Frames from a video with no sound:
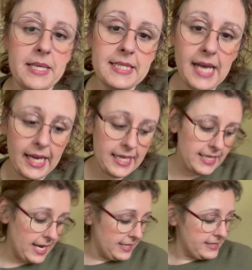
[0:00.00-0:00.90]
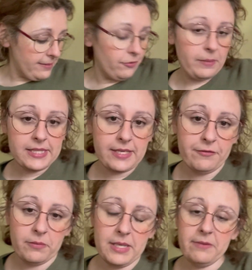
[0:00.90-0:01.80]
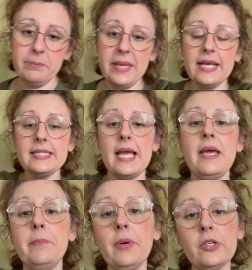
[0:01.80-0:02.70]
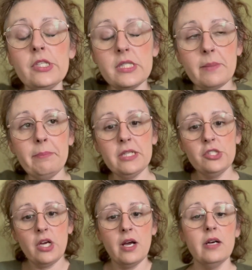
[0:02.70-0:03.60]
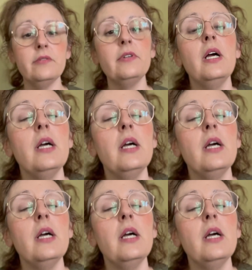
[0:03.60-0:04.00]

it's not in yet except for my stuff from Knit Picks. I had purchased a bunch of